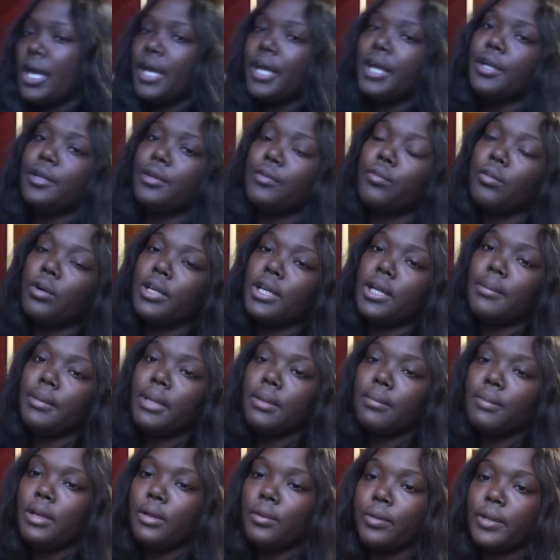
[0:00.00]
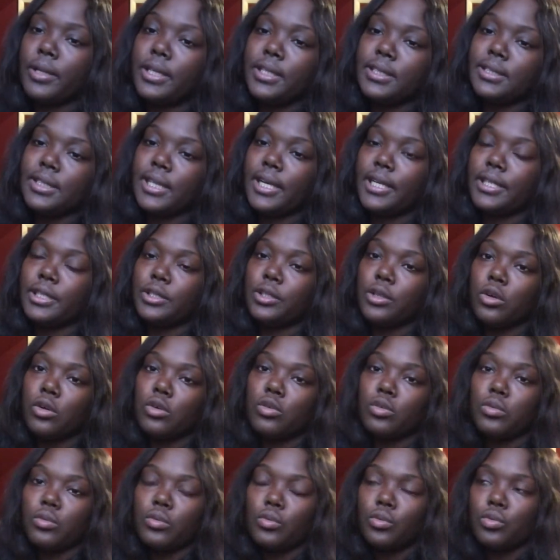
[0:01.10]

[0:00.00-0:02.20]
And when I make my wigs, I don't